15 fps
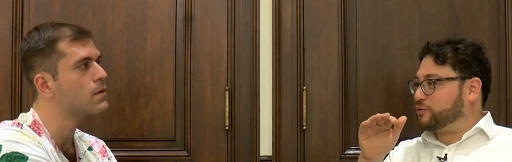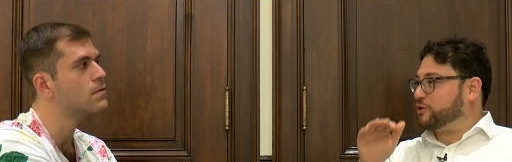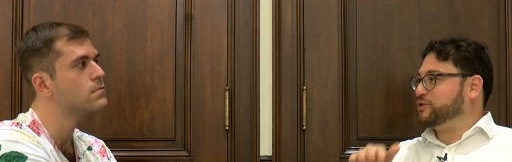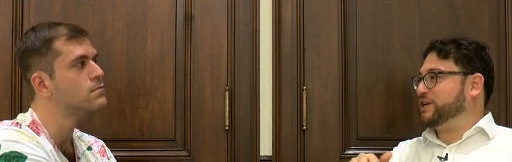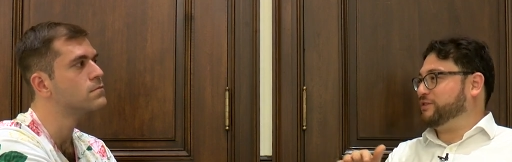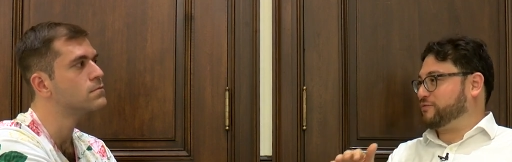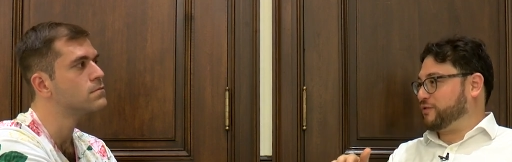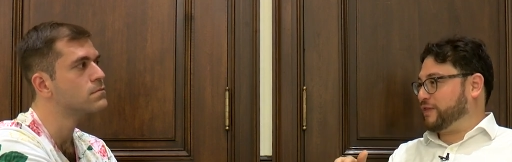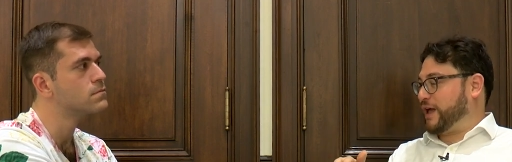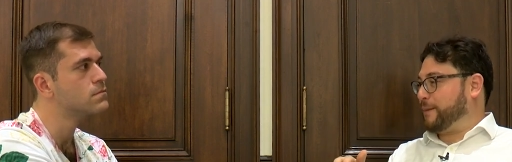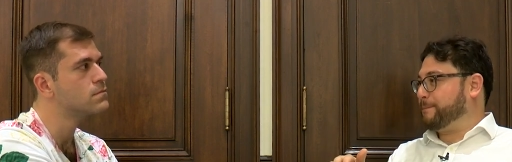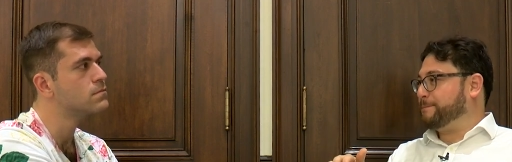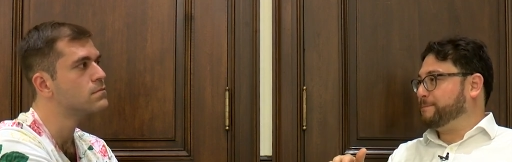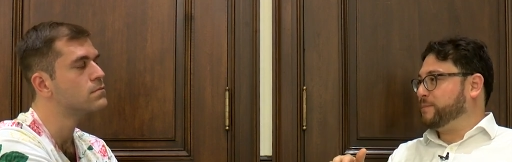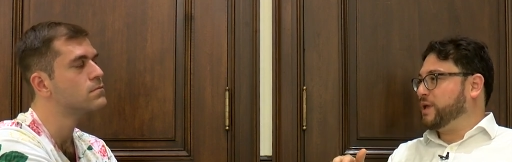Speaker 1: protein for
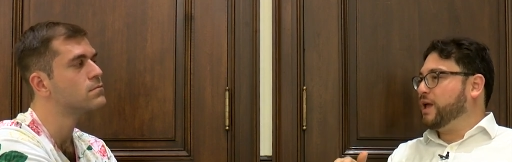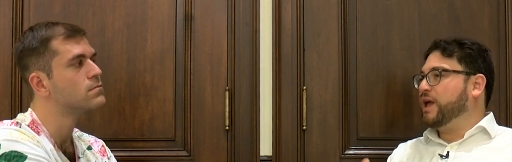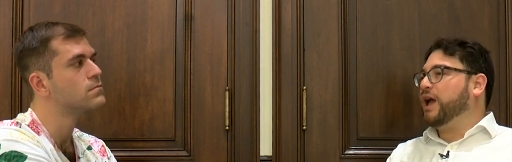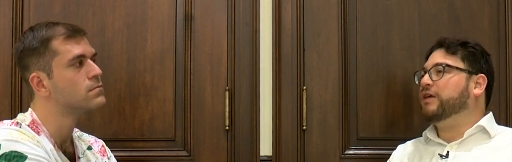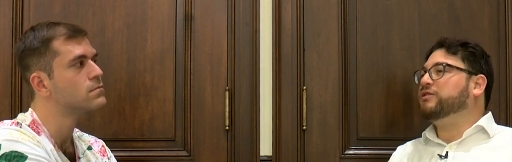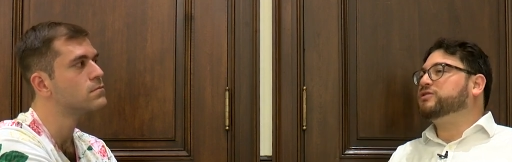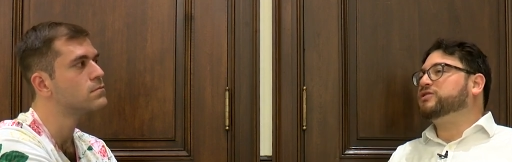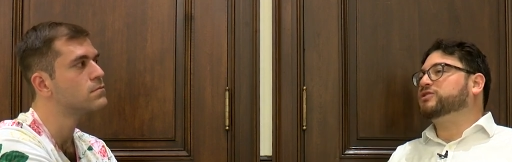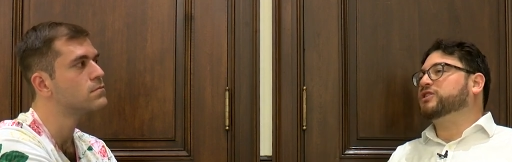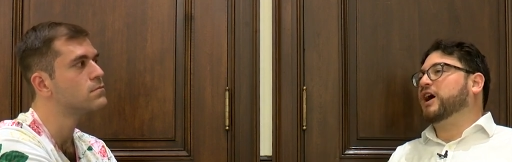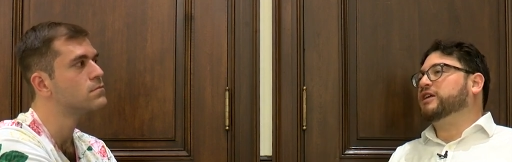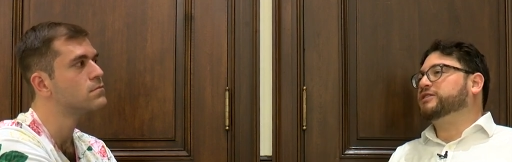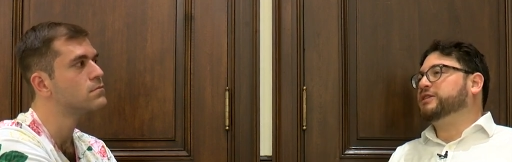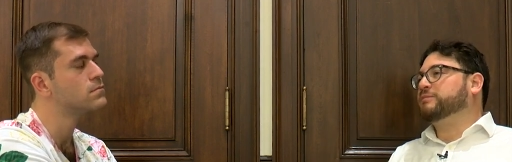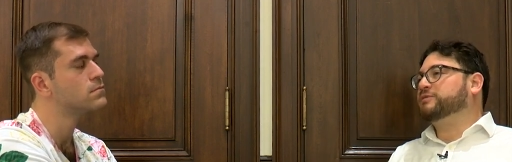them? And there's this
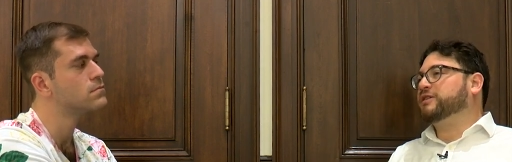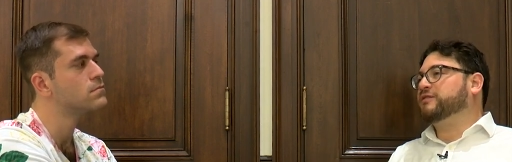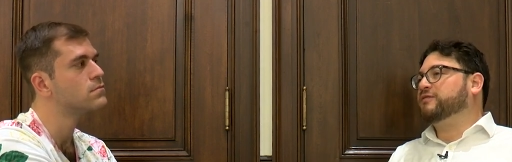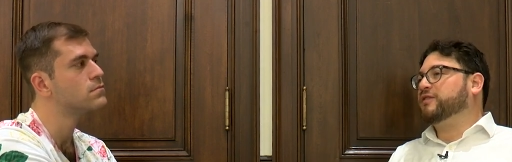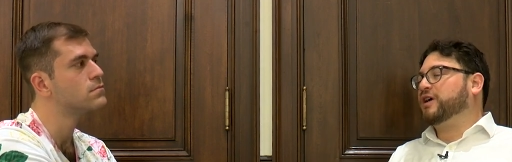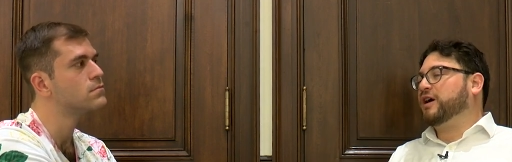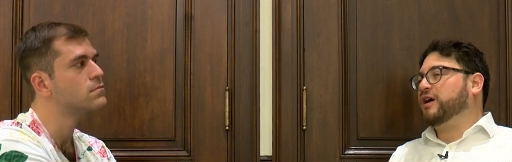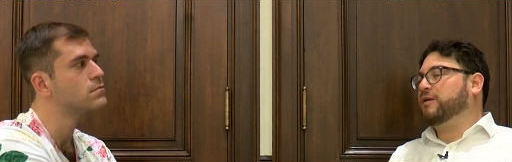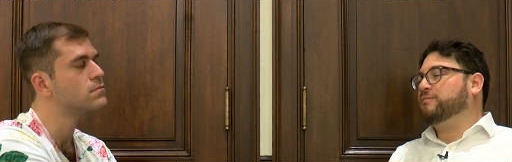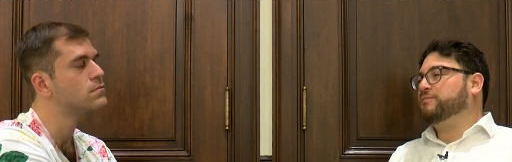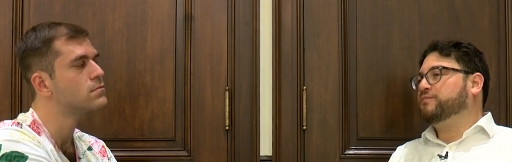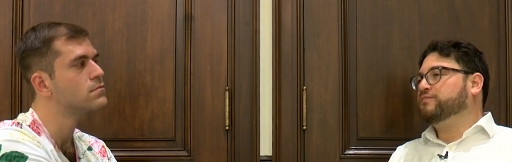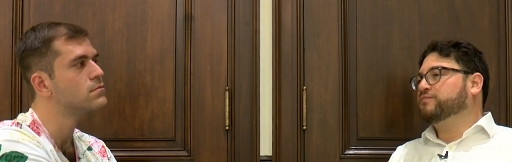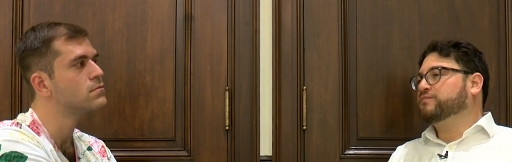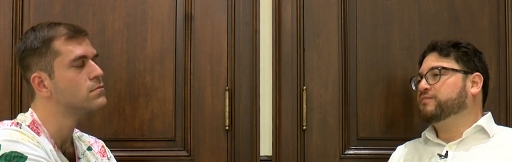concept of, um,
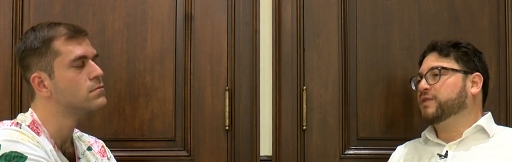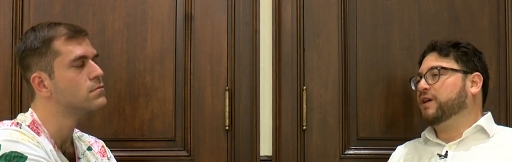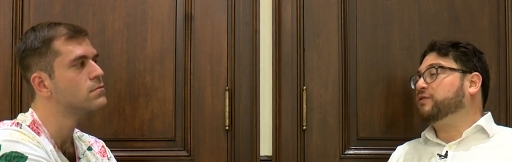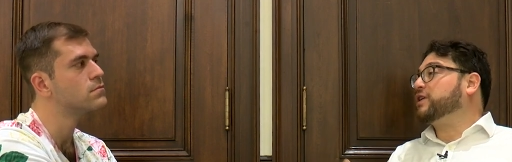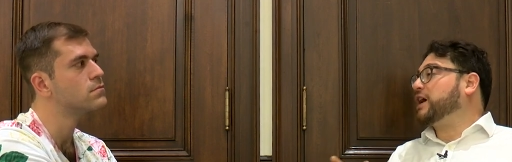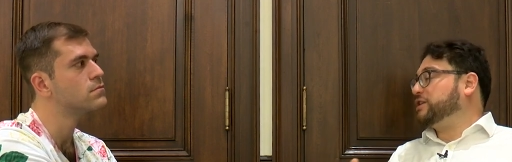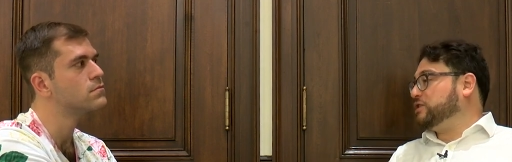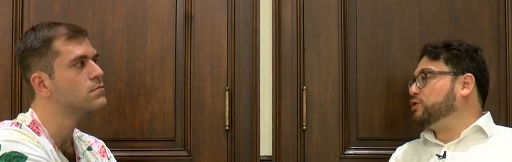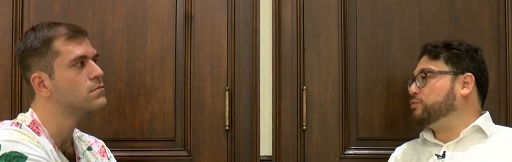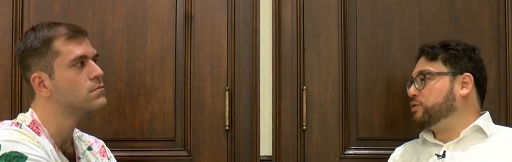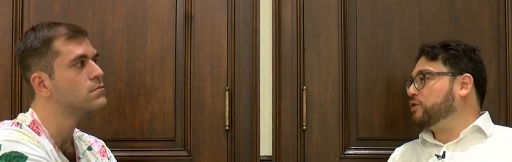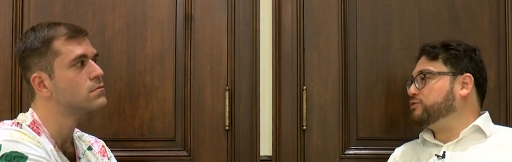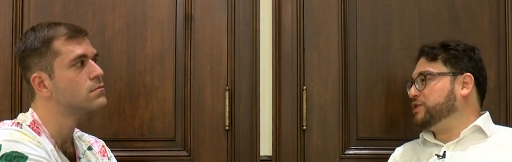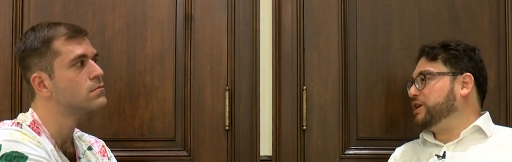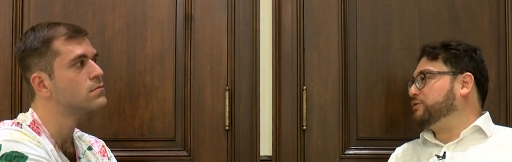of an ideal
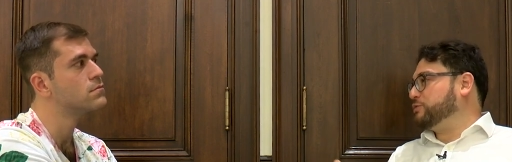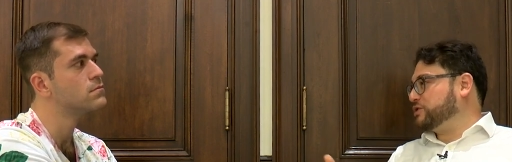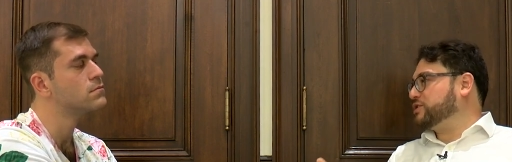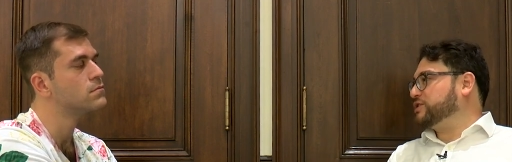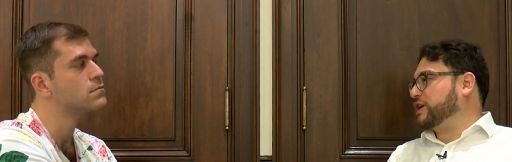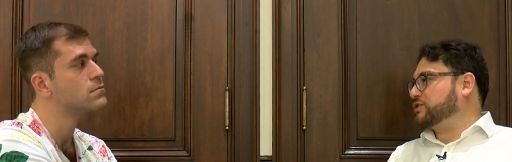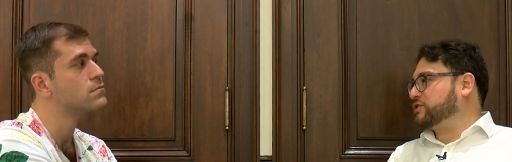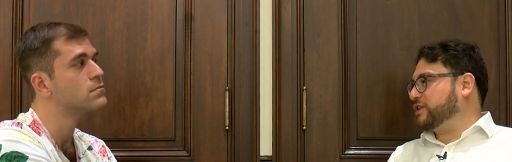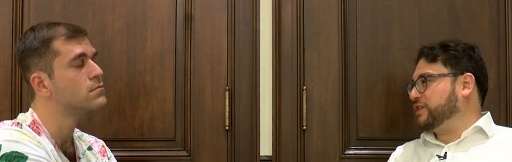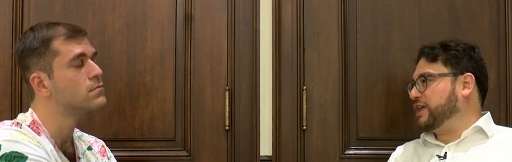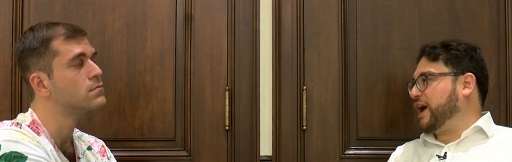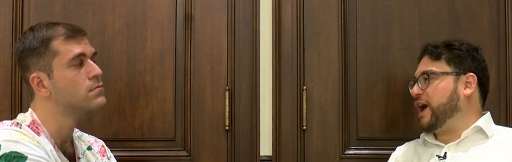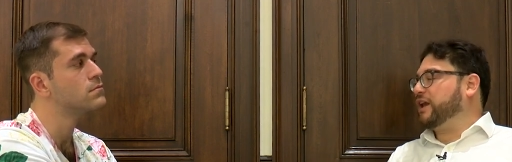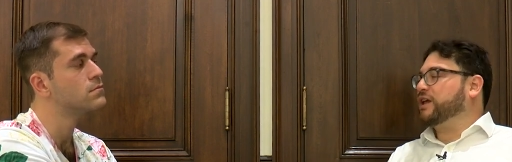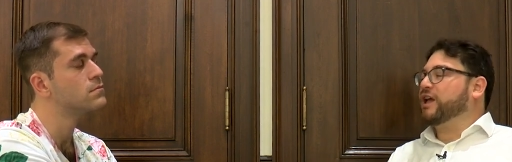protein, which is actually
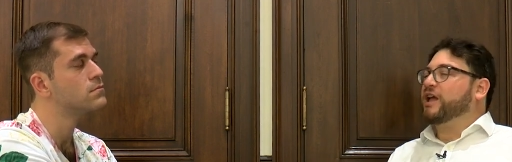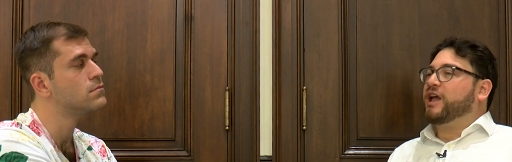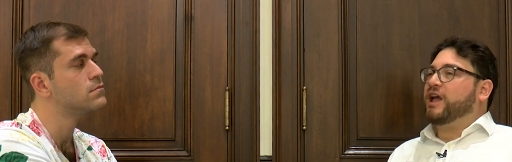that.